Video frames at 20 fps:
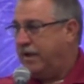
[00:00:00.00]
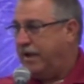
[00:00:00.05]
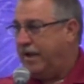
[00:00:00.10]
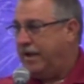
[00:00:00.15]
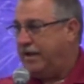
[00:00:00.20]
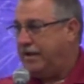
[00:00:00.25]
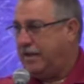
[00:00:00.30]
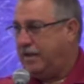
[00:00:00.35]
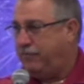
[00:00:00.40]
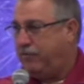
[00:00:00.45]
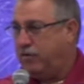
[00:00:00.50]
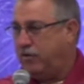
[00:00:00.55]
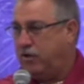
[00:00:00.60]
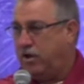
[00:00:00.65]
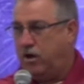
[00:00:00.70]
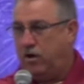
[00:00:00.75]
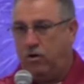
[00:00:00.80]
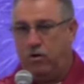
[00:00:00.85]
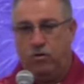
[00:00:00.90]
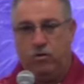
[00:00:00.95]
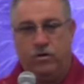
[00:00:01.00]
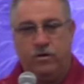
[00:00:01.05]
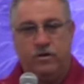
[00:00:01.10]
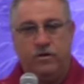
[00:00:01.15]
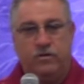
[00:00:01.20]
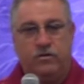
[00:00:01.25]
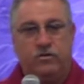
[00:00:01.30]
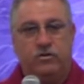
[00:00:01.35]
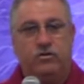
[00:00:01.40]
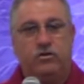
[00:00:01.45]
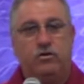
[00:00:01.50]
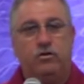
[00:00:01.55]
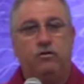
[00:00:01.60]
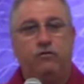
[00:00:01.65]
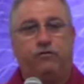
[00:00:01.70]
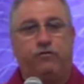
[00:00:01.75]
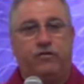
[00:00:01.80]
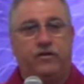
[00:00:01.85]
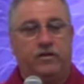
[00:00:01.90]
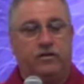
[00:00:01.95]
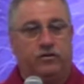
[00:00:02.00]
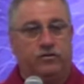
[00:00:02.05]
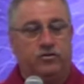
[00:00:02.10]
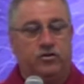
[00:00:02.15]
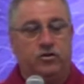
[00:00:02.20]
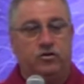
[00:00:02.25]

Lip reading: And even though you feel